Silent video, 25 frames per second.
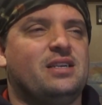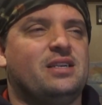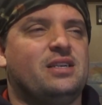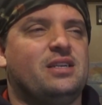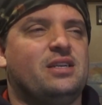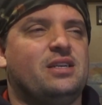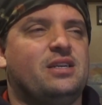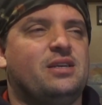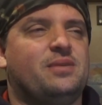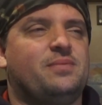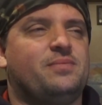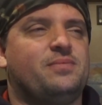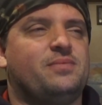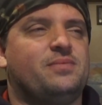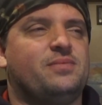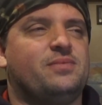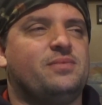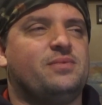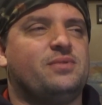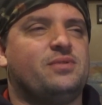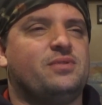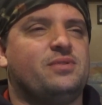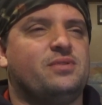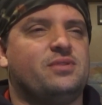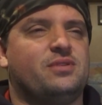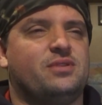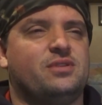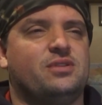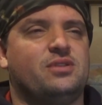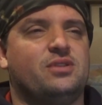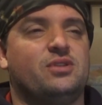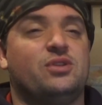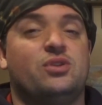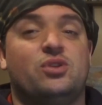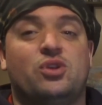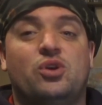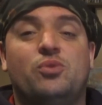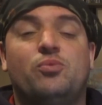um
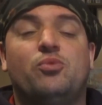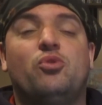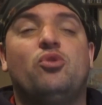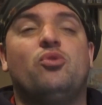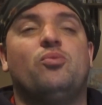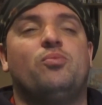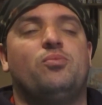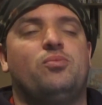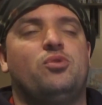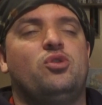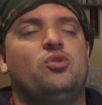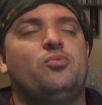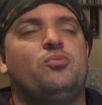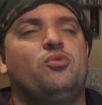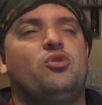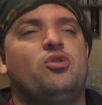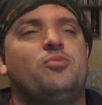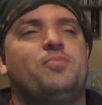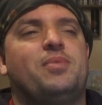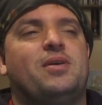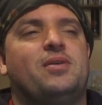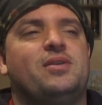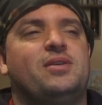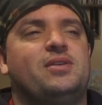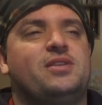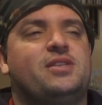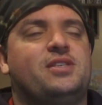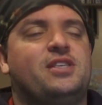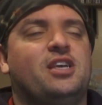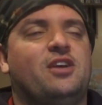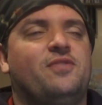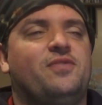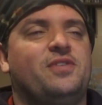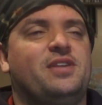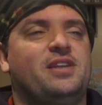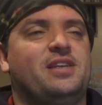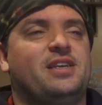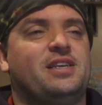learn more about himself
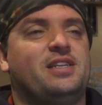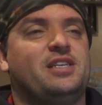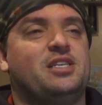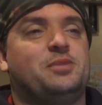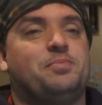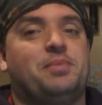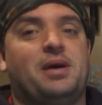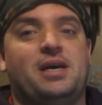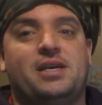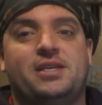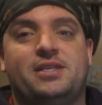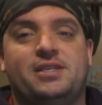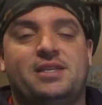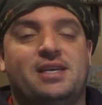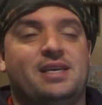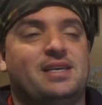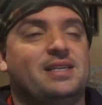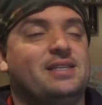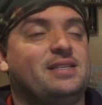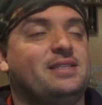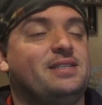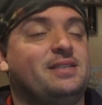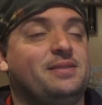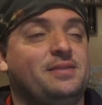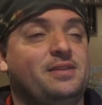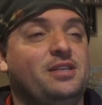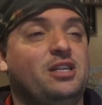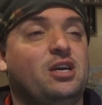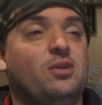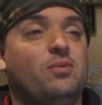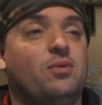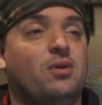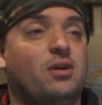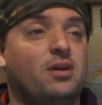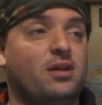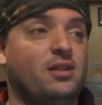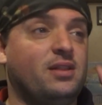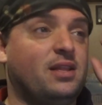in his past, and you know
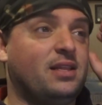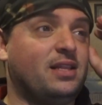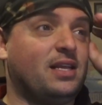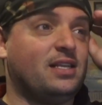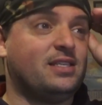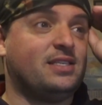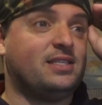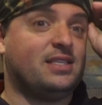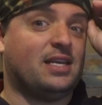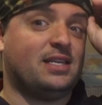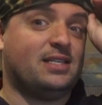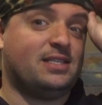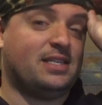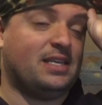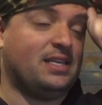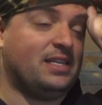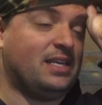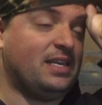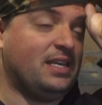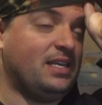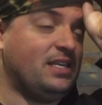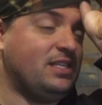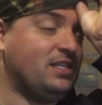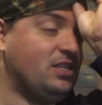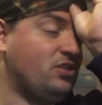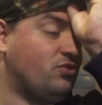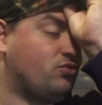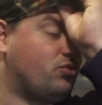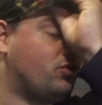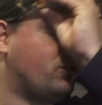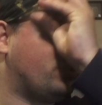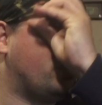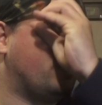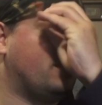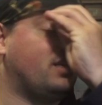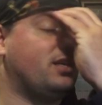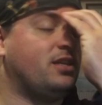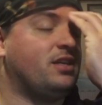what, that is
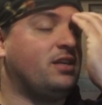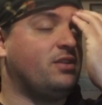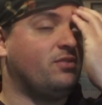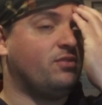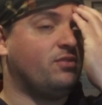interesting. That